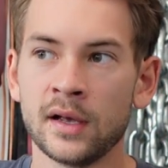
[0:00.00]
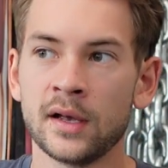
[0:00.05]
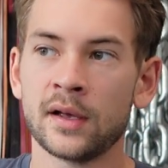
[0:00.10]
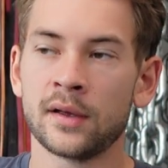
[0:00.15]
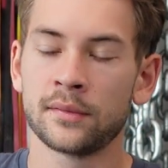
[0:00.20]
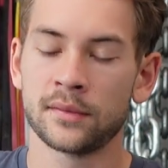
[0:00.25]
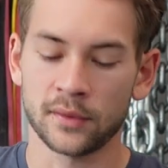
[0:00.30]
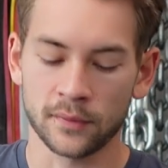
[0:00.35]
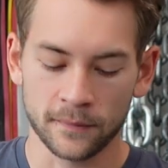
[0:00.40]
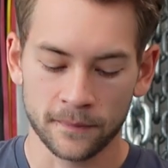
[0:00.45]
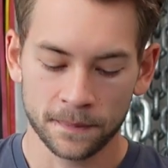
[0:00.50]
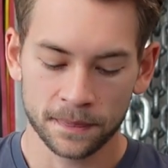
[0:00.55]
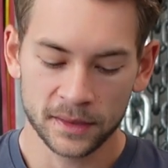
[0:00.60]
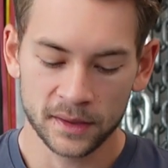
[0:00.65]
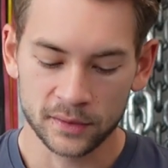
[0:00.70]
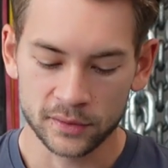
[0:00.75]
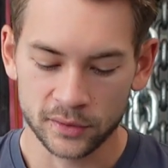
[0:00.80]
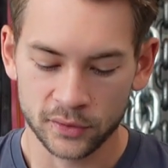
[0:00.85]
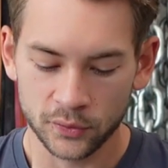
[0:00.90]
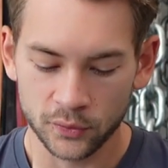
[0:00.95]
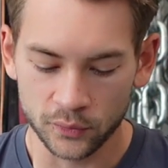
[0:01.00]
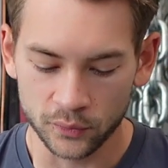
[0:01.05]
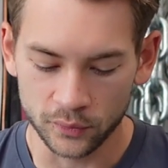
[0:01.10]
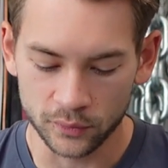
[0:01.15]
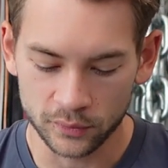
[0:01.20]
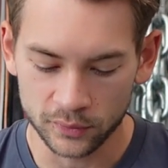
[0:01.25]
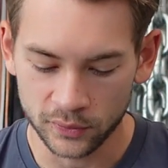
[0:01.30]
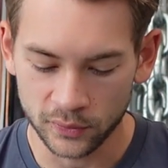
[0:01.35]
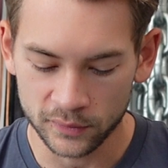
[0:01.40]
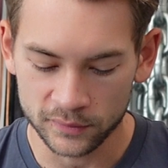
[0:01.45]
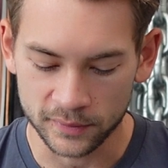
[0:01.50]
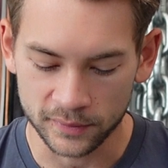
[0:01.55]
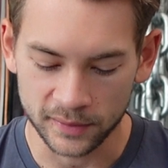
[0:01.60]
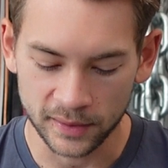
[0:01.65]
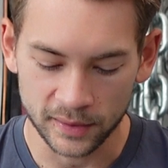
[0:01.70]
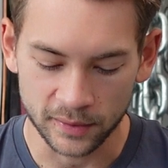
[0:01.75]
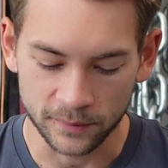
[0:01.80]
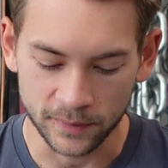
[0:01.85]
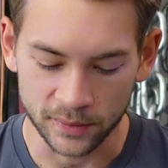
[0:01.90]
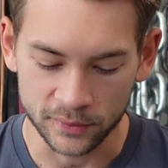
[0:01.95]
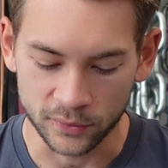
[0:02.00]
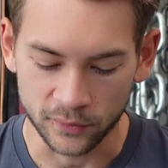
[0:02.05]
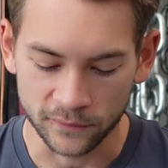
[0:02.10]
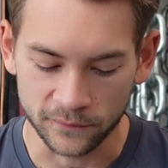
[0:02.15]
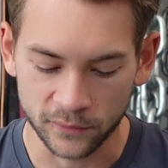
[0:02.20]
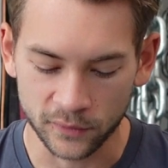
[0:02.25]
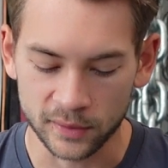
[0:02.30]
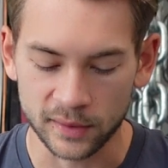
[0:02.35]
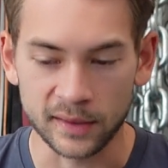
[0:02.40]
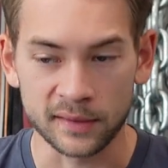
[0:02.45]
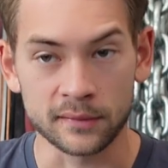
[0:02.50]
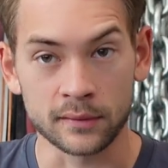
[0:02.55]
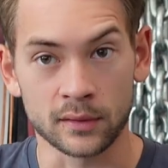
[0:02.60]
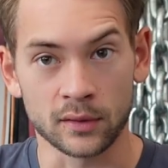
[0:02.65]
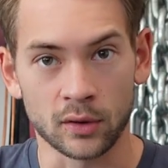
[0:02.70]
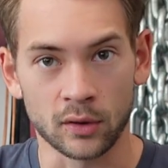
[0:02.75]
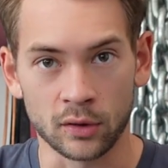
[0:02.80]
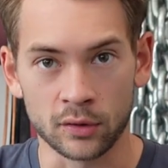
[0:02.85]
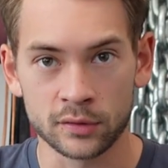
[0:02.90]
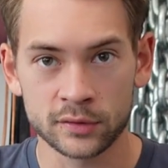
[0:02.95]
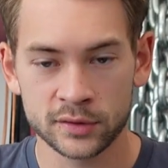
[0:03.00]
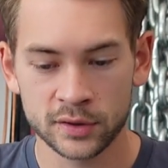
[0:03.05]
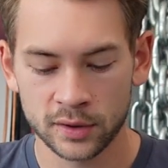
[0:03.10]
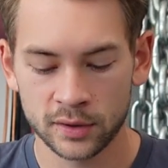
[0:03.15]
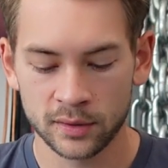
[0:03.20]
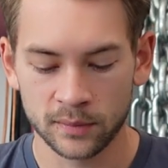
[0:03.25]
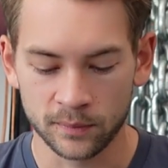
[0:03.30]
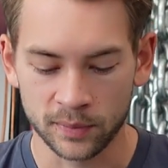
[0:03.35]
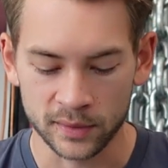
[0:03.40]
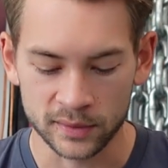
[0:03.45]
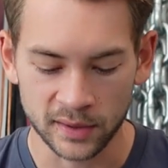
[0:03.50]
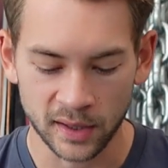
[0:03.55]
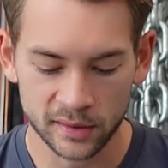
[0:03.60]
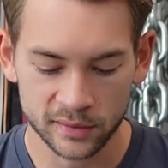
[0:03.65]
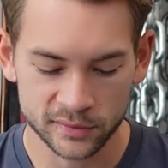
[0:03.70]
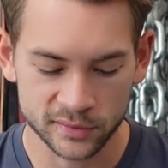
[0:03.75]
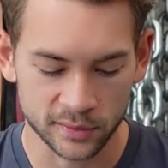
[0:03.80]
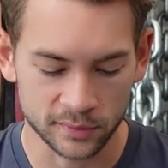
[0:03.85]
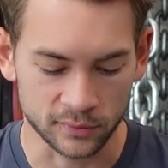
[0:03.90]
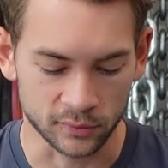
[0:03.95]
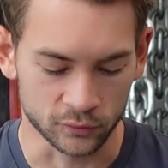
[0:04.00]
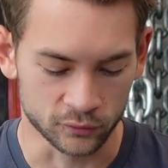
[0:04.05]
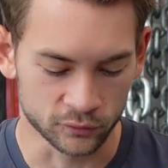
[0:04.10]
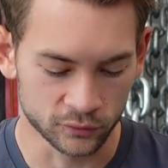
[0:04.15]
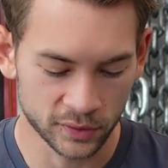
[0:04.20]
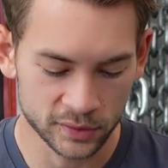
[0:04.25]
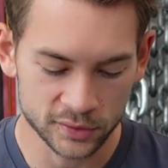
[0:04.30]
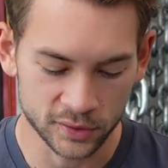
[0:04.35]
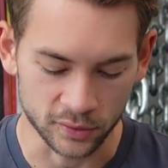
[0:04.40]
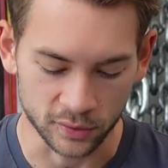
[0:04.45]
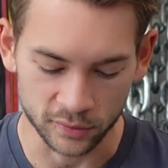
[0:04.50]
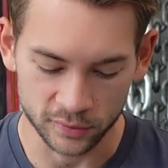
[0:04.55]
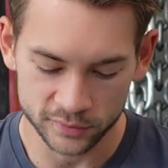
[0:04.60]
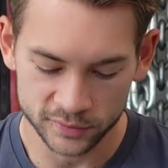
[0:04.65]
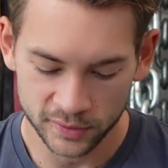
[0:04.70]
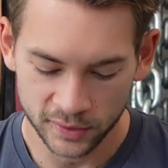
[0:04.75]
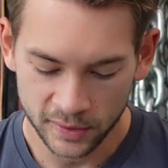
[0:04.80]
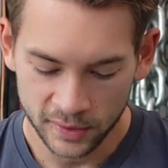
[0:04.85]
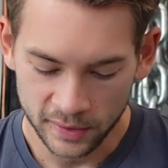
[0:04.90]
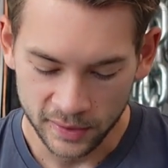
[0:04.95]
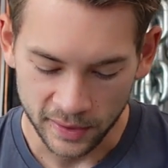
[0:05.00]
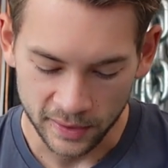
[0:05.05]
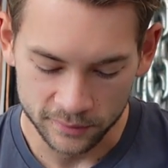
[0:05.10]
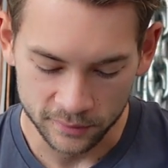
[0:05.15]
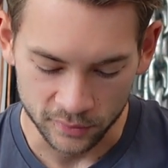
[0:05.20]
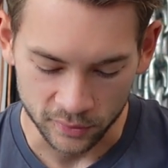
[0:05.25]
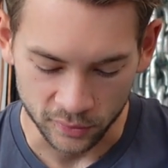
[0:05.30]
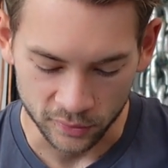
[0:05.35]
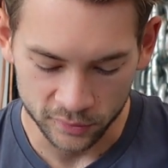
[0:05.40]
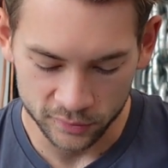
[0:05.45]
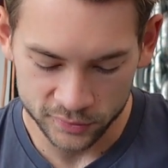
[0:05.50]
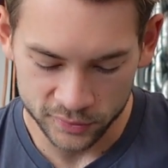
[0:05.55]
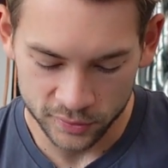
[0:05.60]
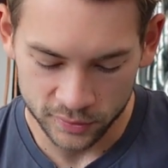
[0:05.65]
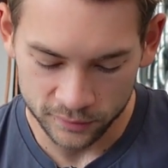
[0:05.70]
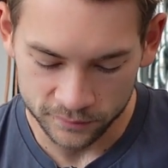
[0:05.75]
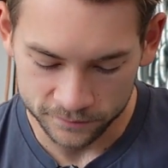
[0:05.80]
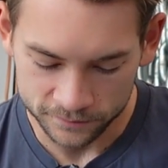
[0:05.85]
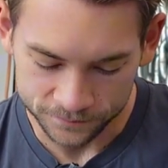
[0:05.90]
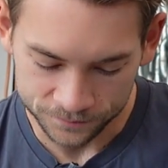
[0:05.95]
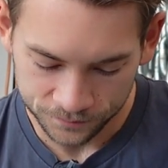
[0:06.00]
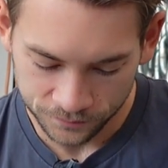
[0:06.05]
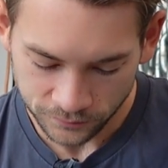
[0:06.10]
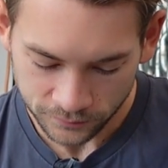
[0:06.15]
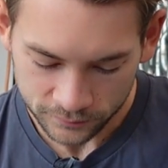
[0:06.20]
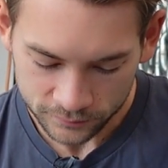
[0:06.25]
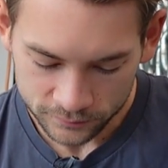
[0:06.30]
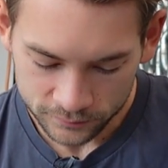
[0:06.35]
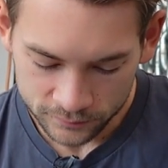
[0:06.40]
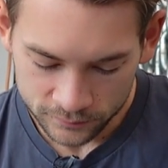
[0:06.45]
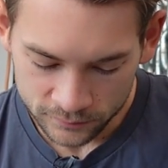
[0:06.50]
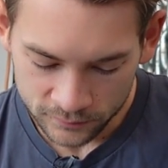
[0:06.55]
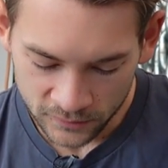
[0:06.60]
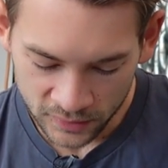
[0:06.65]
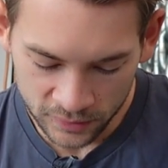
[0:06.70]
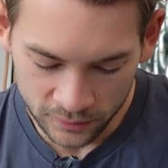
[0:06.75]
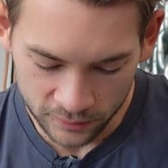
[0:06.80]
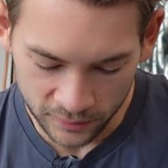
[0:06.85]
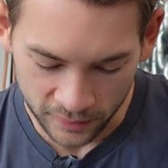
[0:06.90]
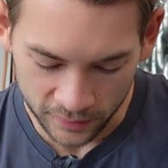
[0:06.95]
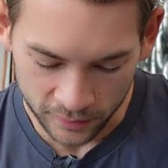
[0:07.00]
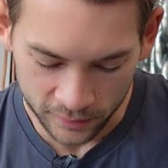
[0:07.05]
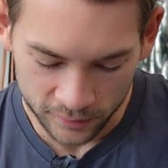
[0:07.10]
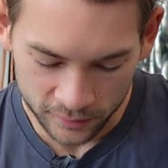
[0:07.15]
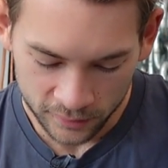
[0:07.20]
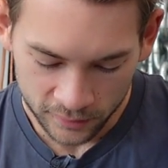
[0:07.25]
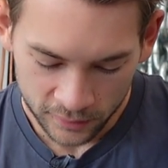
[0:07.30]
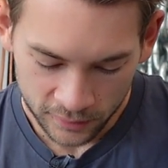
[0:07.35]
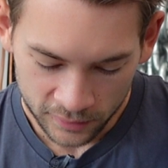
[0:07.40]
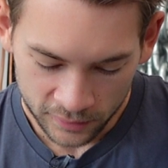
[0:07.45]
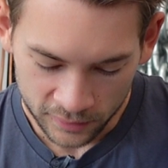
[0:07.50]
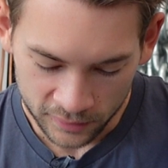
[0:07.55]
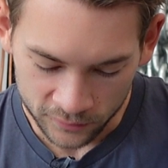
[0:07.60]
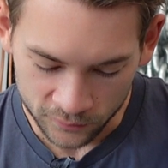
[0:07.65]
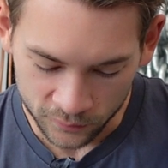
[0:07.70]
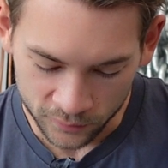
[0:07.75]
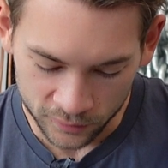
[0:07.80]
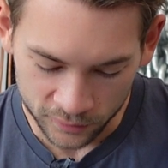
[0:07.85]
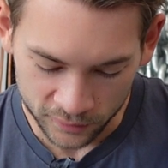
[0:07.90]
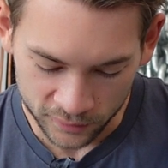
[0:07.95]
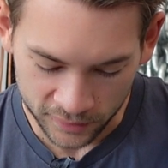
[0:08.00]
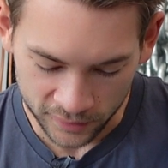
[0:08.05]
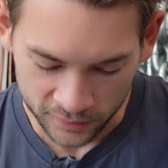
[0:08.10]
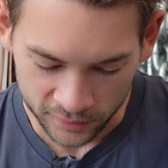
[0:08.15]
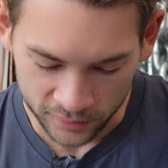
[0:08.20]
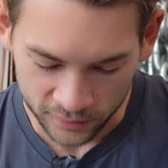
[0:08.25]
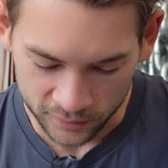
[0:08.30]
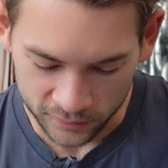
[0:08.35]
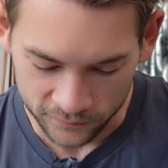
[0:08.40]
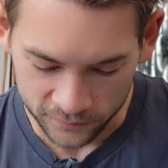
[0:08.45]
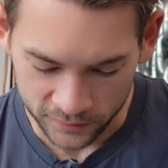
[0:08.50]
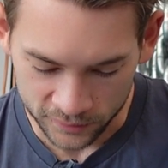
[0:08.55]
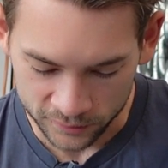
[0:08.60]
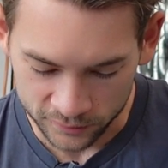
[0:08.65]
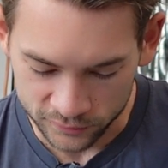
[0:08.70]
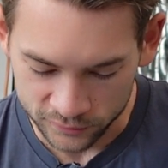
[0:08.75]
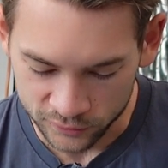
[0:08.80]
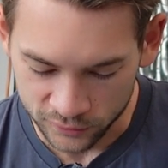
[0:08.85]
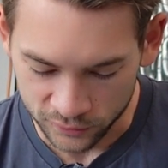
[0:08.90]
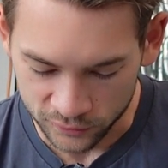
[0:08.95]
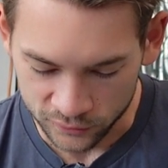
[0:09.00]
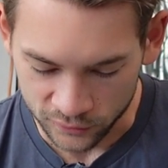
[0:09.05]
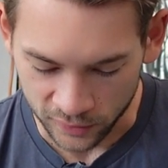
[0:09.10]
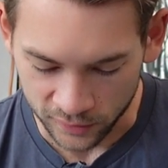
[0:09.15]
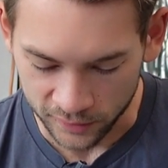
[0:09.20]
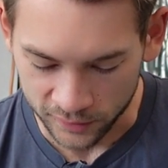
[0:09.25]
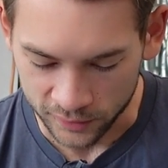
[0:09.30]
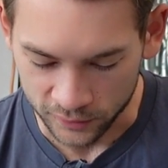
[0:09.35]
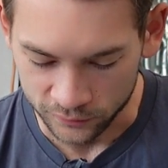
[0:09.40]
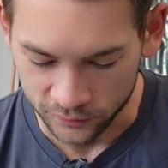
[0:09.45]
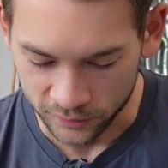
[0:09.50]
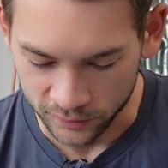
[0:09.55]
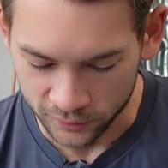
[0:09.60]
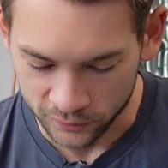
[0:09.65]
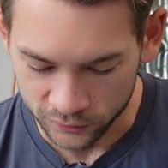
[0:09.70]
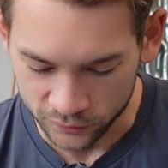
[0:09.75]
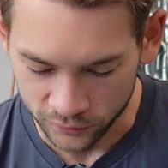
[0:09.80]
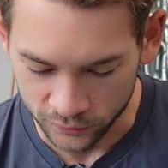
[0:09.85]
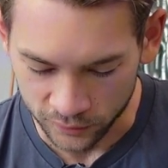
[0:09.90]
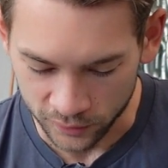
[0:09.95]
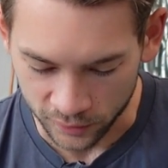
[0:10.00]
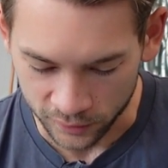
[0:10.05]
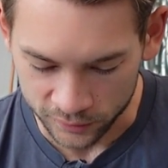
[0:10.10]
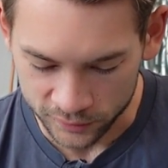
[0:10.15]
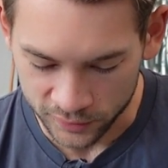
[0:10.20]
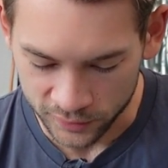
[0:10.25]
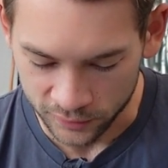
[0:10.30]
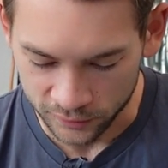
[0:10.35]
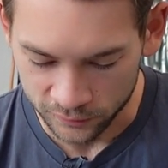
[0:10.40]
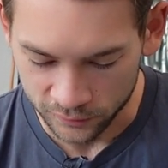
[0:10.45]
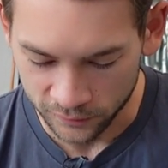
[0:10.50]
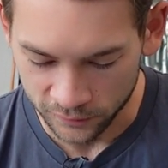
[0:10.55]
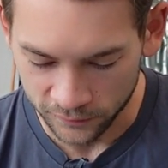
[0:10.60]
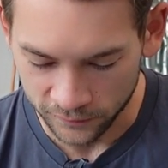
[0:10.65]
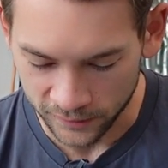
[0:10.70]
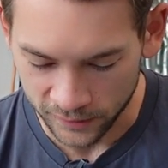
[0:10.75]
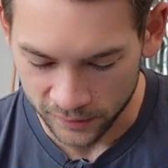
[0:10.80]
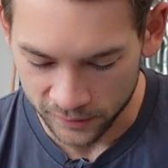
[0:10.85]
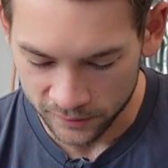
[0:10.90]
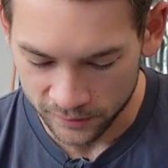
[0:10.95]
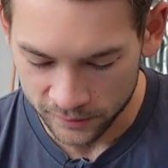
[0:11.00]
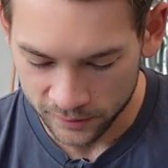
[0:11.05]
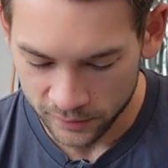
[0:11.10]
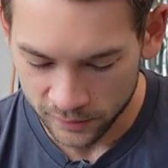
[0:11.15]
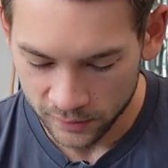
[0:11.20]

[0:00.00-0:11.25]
So you have to think about your foot as an arch, but not as just a rigid arch, as an arch that, if we look at it, if I just draw like a really crude arch here really fast,